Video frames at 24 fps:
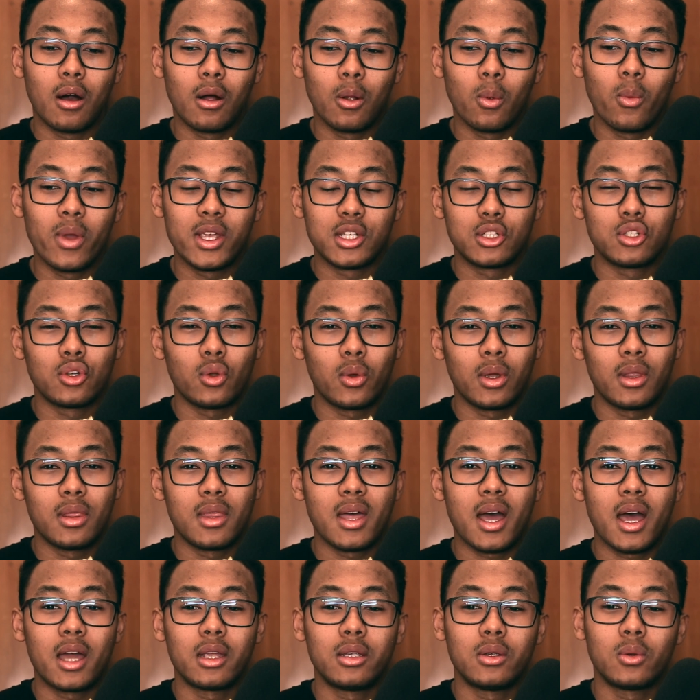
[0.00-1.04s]
always knowing
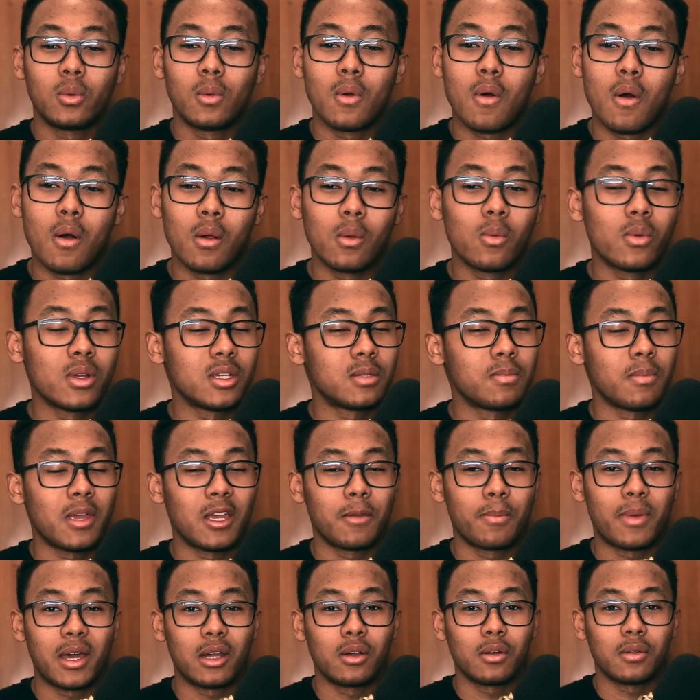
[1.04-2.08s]
that you'll always
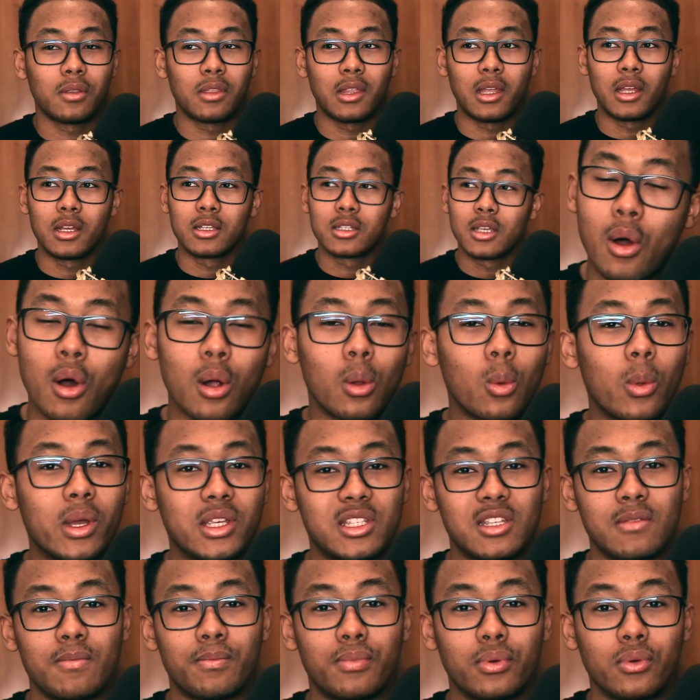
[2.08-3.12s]
make better things,
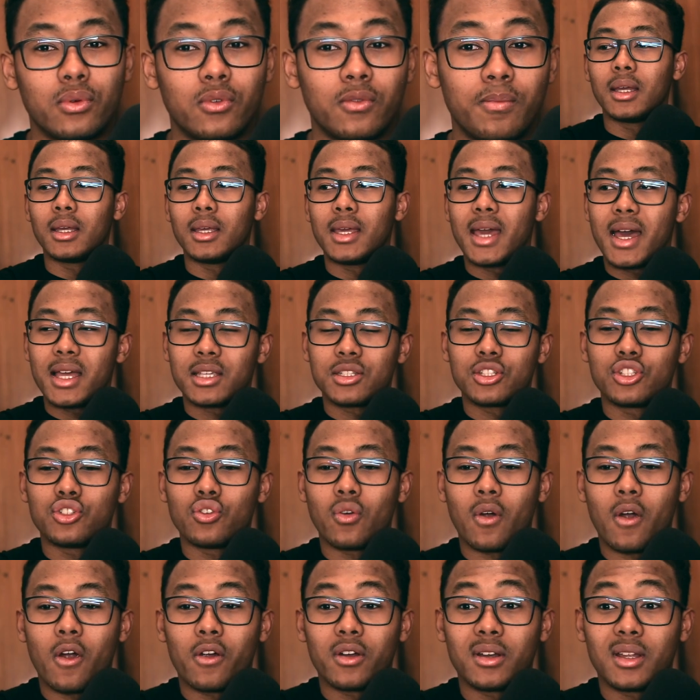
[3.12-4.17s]
always improve. Yes,
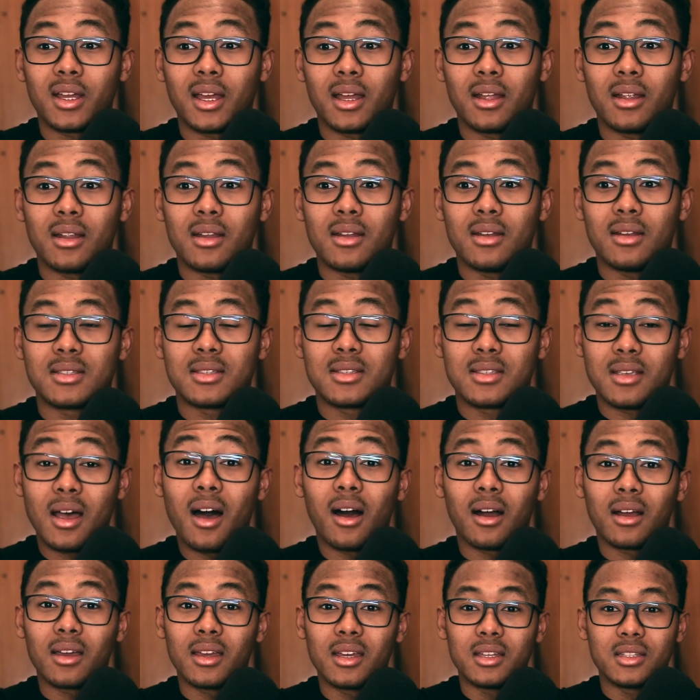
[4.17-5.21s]
your art can
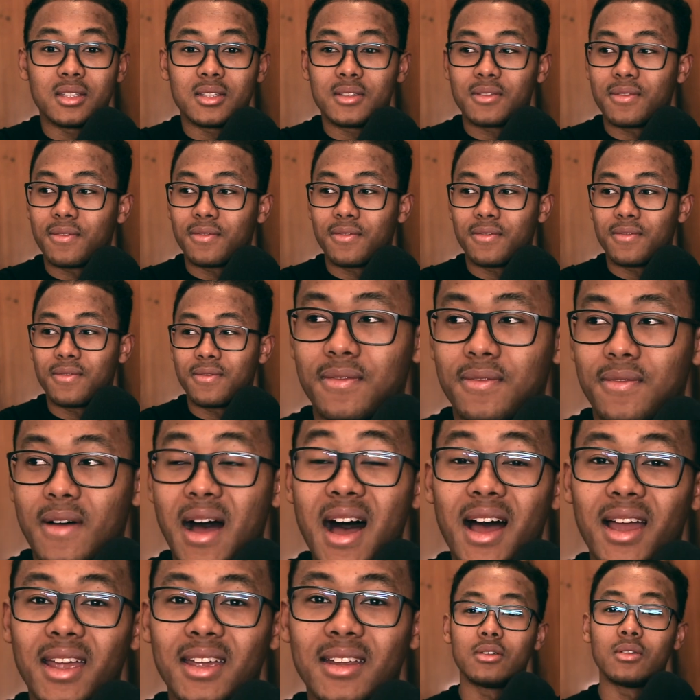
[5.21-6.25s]
suck, it's
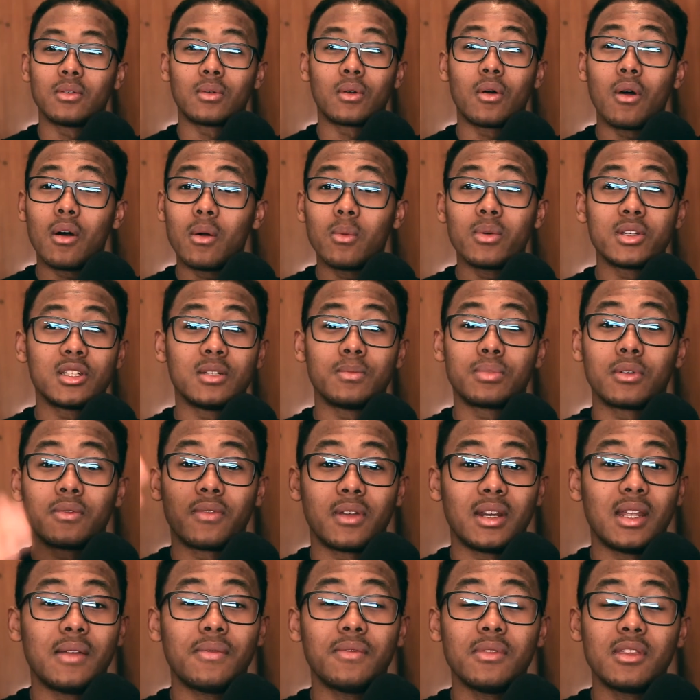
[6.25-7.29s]
fine. You're always
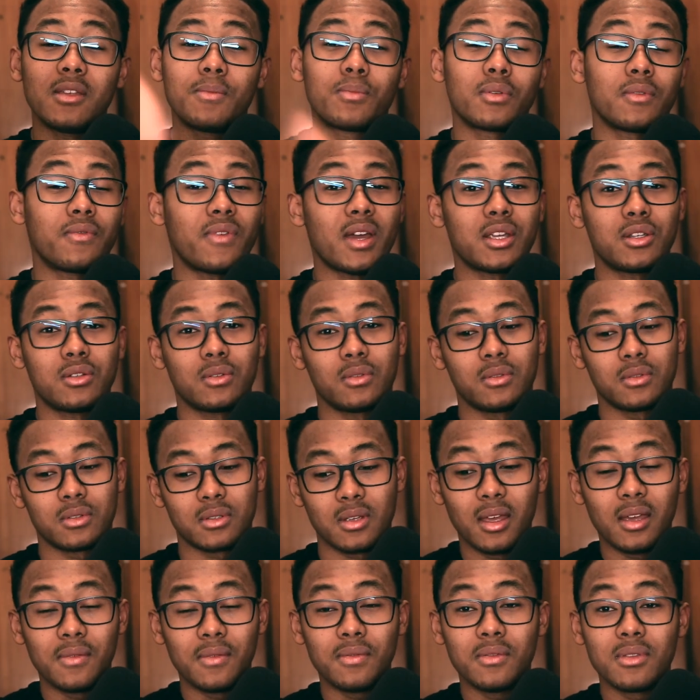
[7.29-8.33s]
improving. Even the professionals,
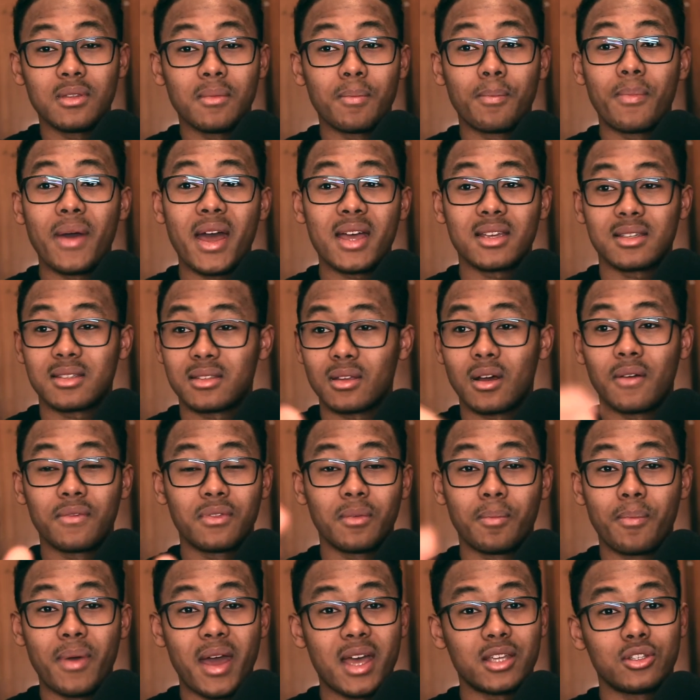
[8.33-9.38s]
even the best of the
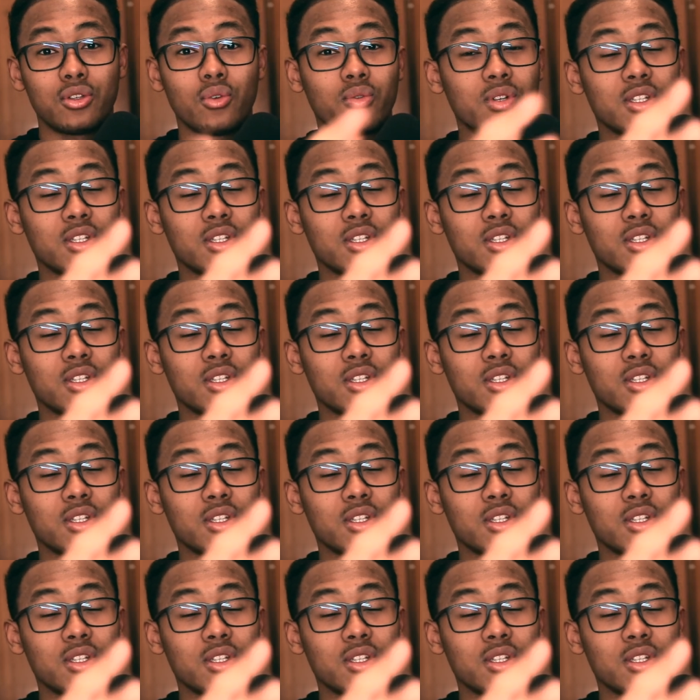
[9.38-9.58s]
best, your